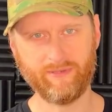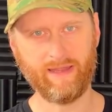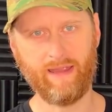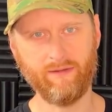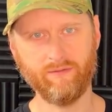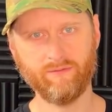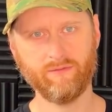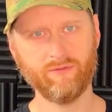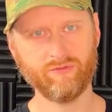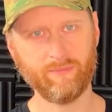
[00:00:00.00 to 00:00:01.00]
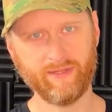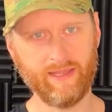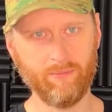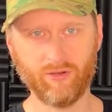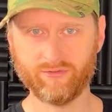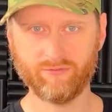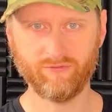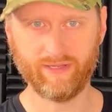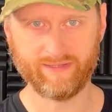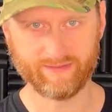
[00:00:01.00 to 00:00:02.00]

down, strip the gearbox and release